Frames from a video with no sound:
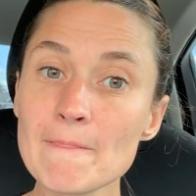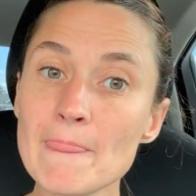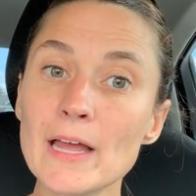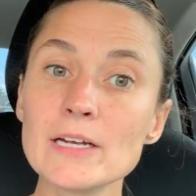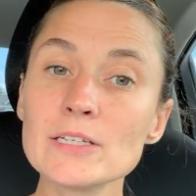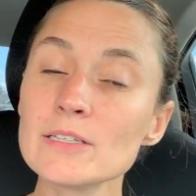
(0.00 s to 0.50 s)

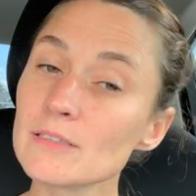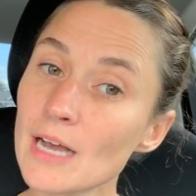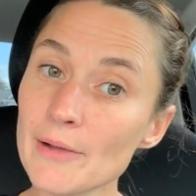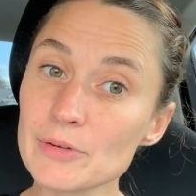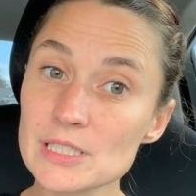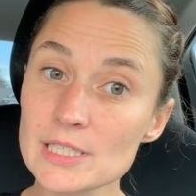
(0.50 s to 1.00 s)
then
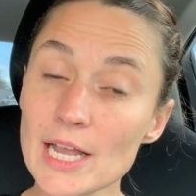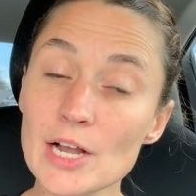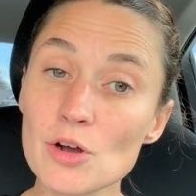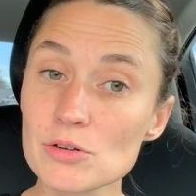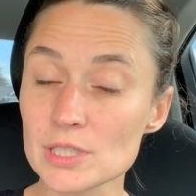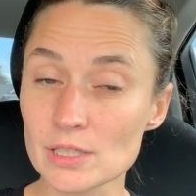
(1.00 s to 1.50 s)
I would say
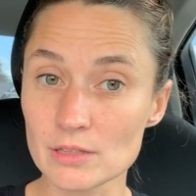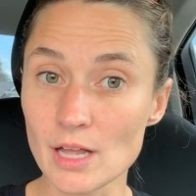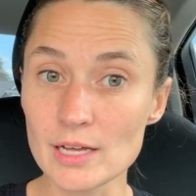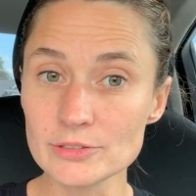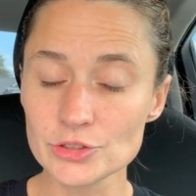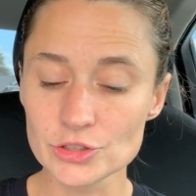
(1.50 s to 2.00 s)
go to
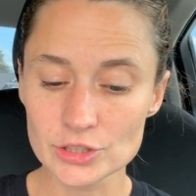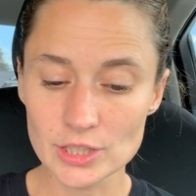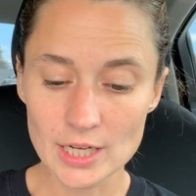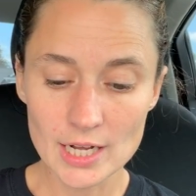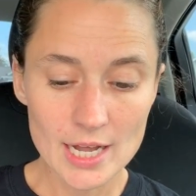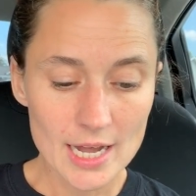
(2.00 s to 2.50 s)
lunch
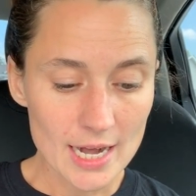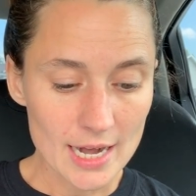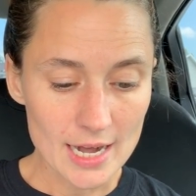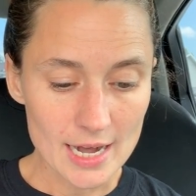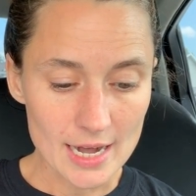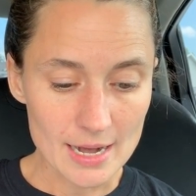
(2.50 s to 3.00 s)

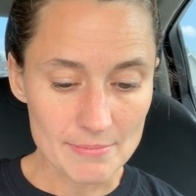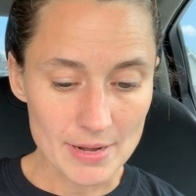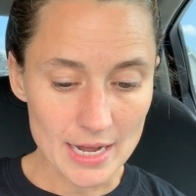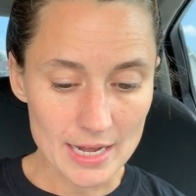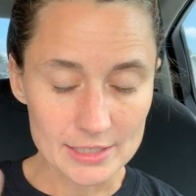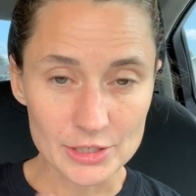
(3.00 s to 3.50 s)

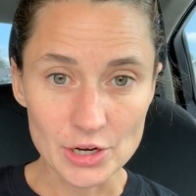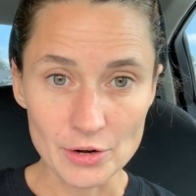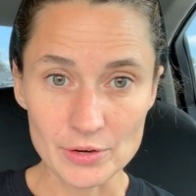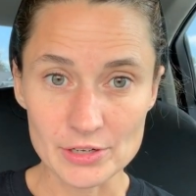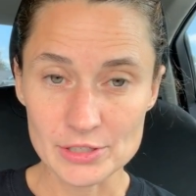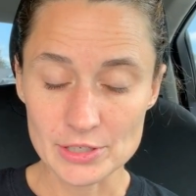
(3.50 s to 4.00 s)
and
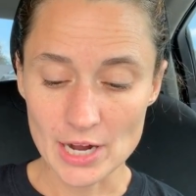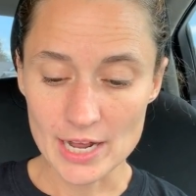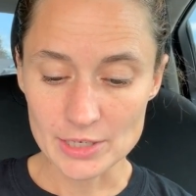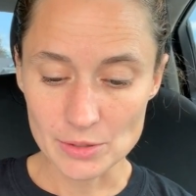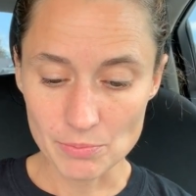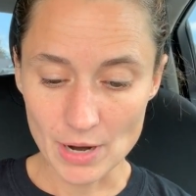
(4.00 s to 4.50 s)

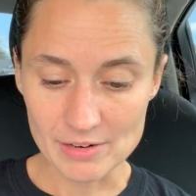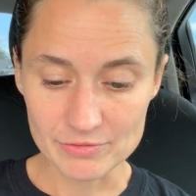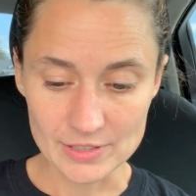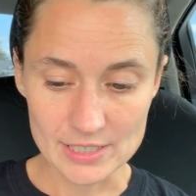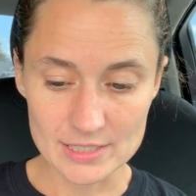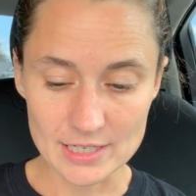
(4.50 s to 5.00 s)
your breakfast.